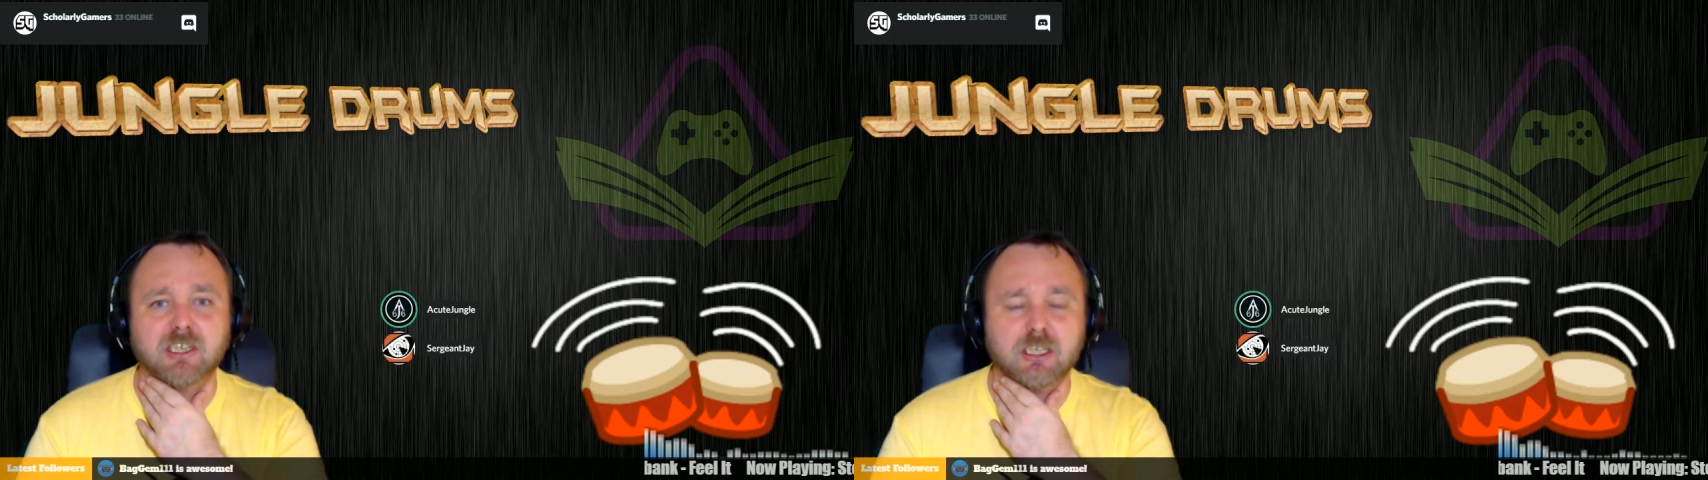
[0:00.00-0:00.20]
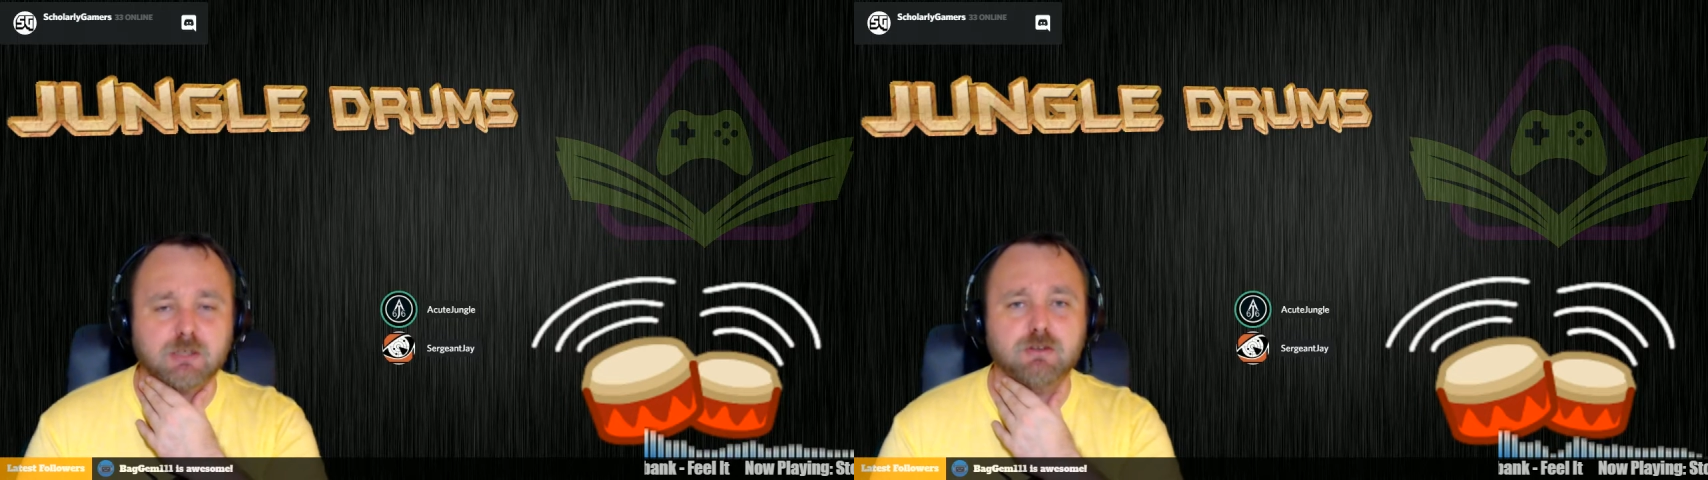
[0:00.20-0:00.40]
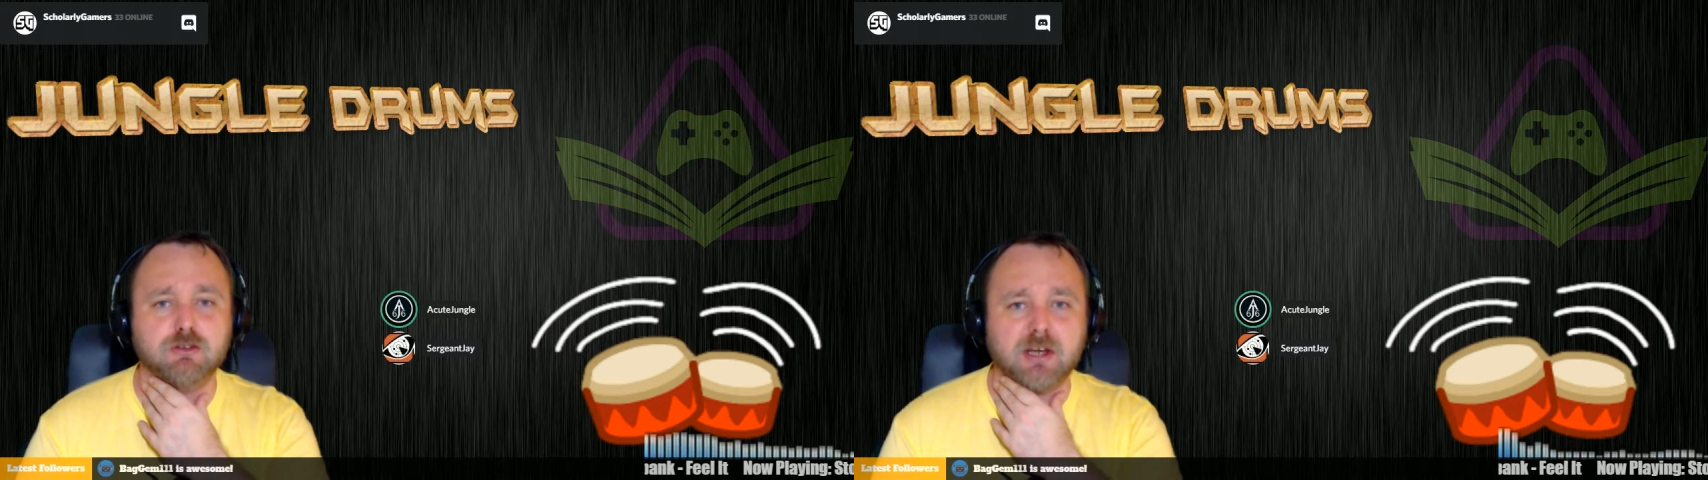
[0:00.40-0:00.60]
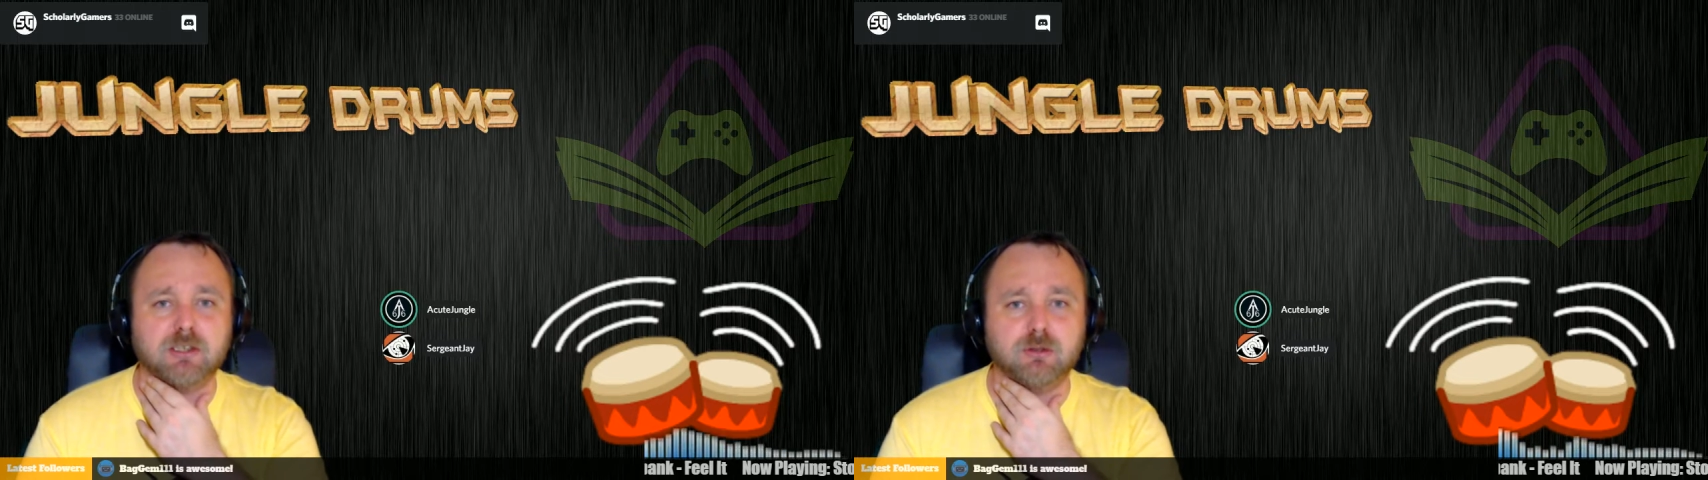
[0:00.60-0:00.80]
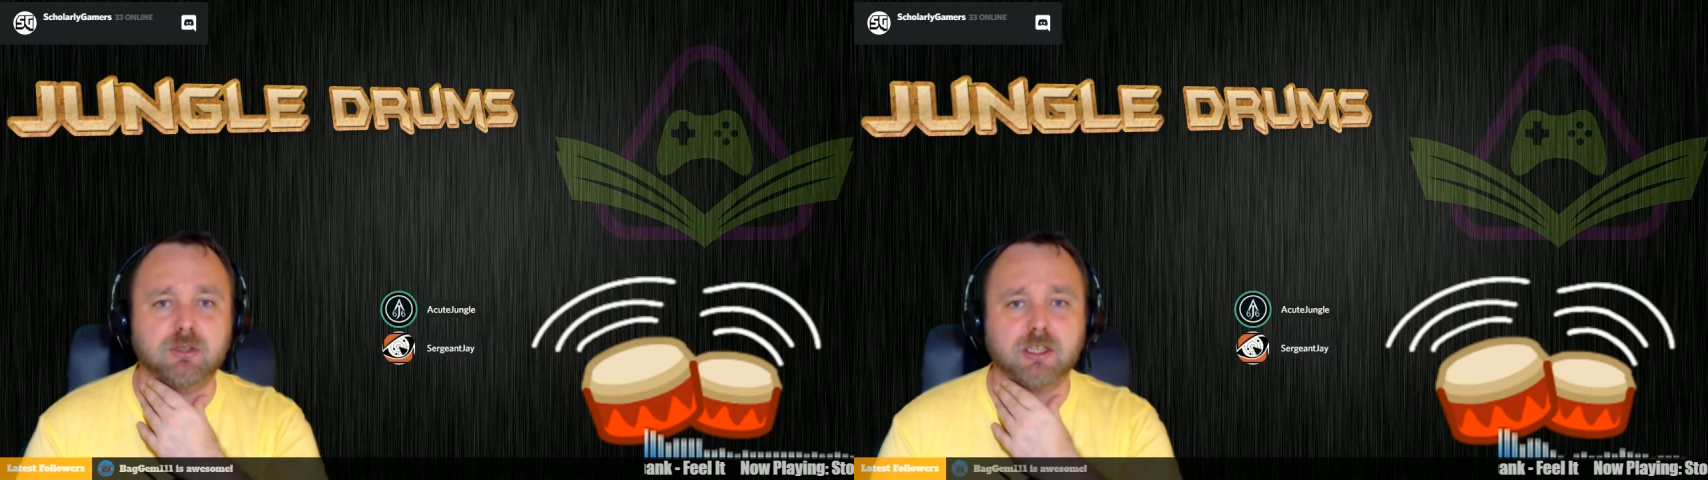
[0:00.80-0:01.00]
because if you try to
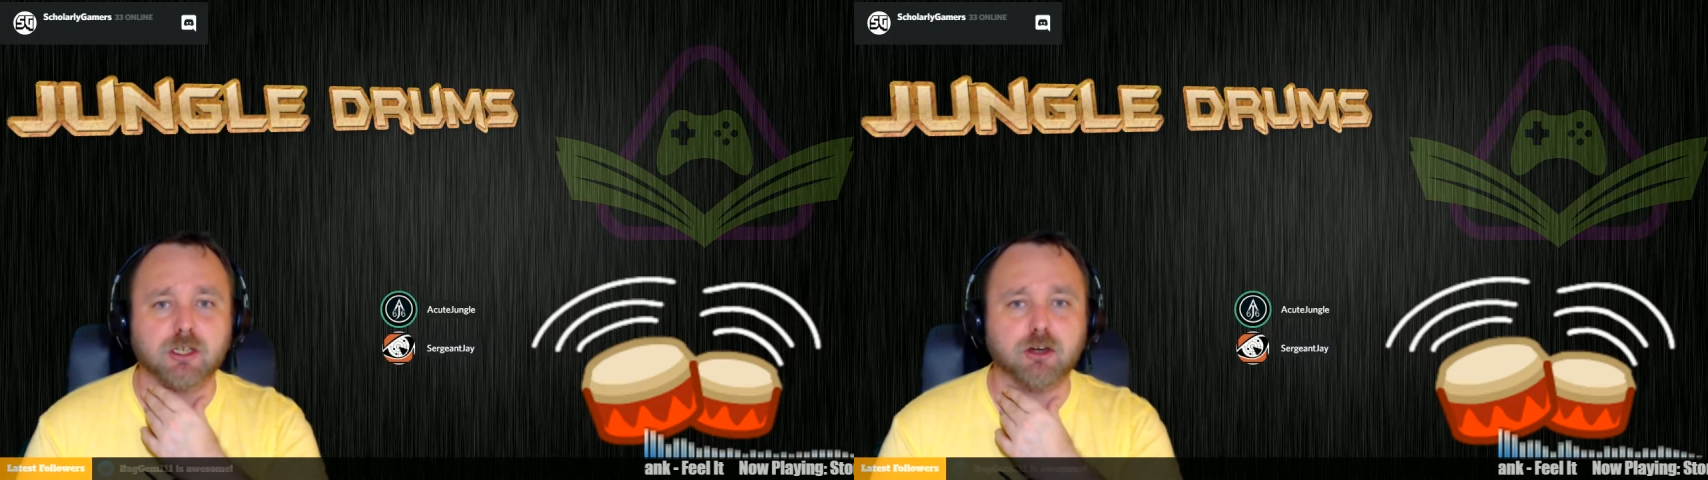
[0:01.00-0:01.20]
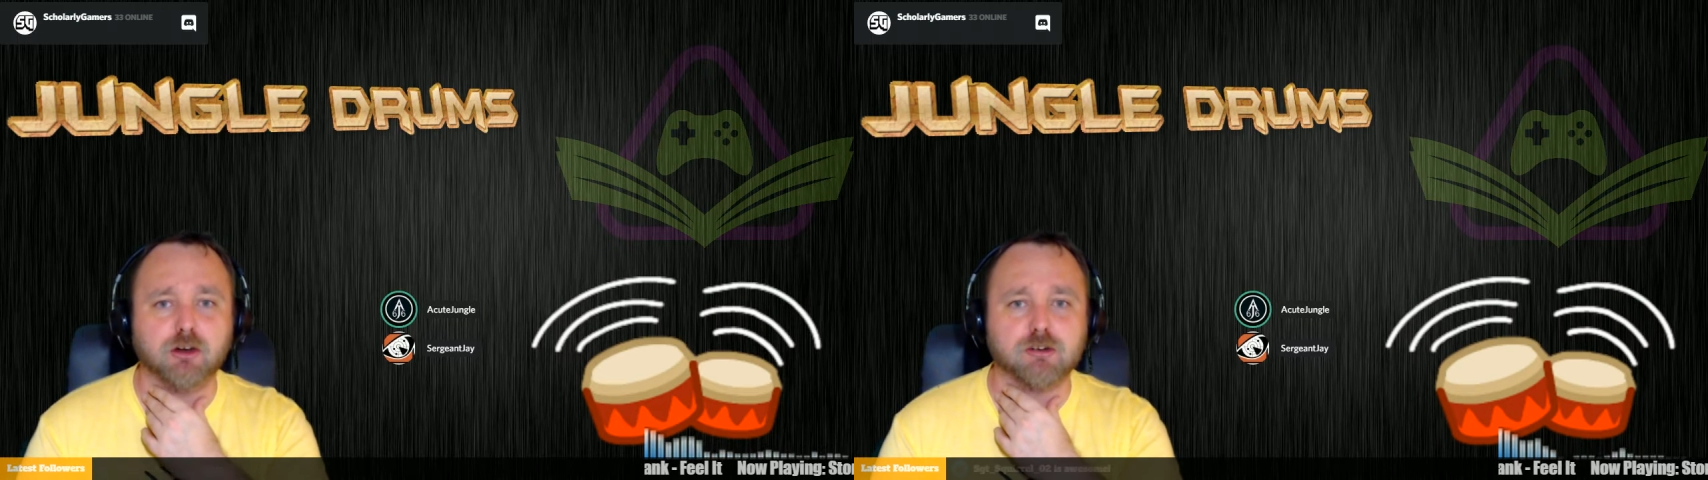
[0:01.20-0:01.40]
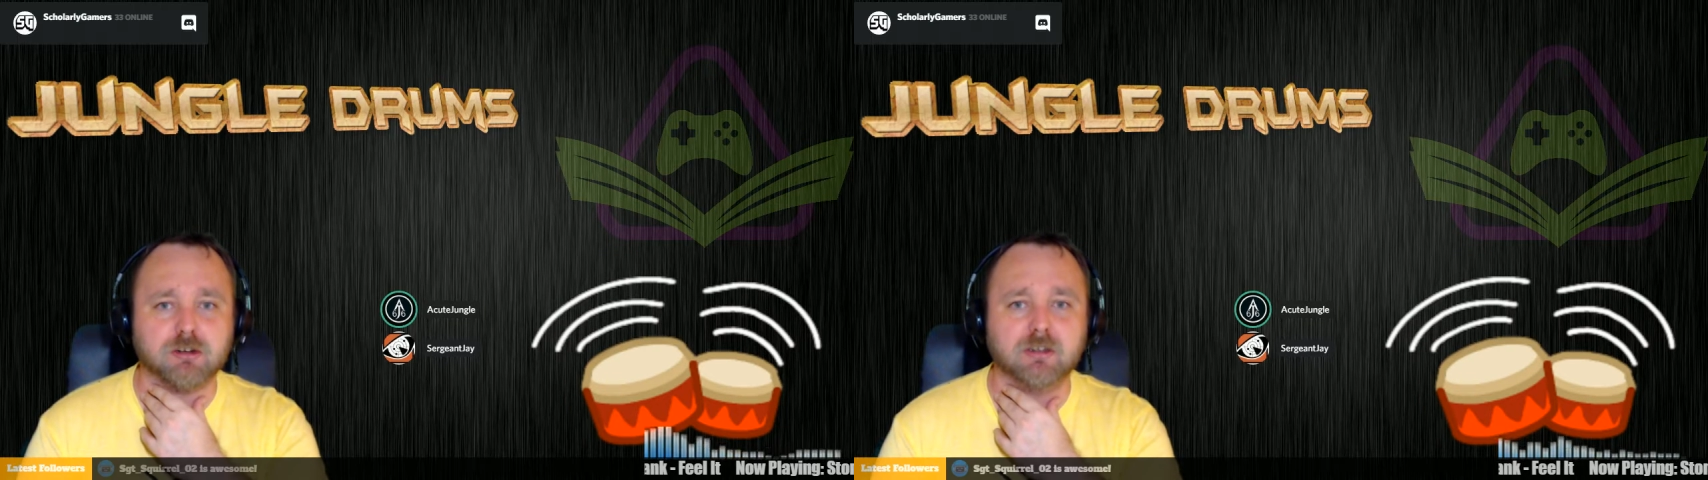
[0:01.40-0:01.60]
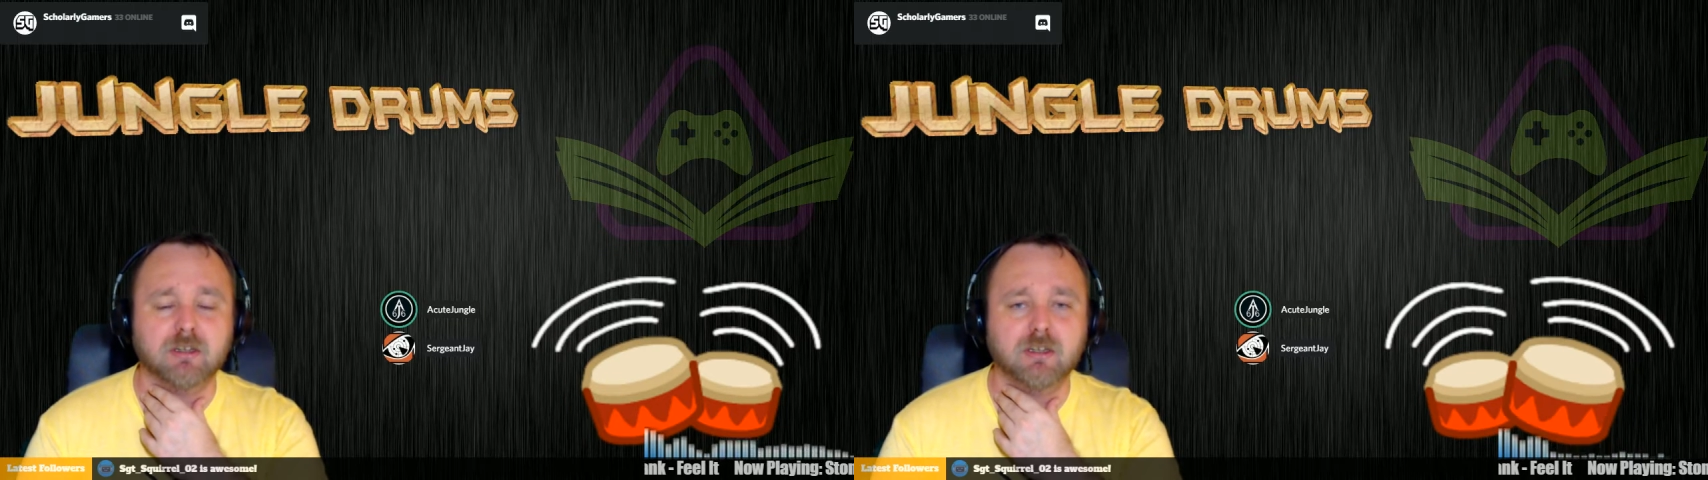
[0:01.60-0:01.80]
do an incursion